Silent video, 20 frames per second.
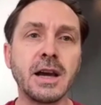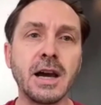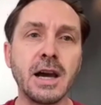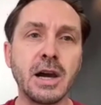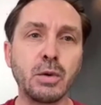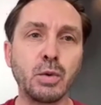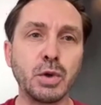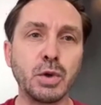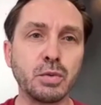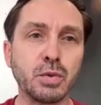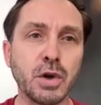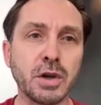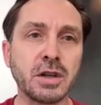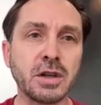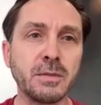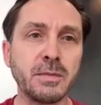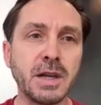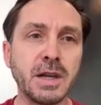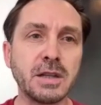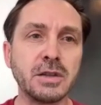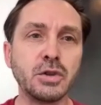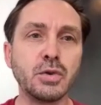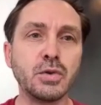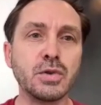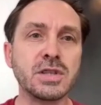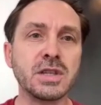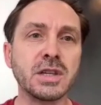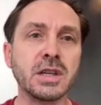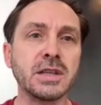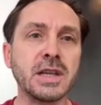I would recommend
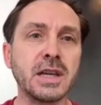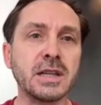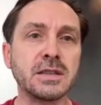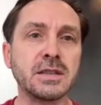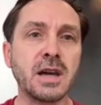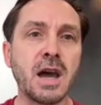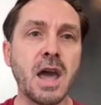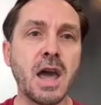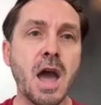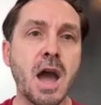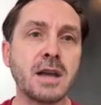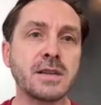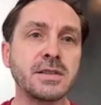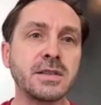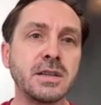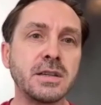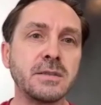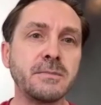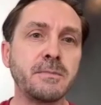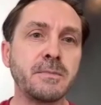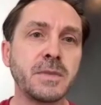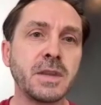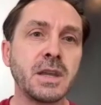using an antioxidant.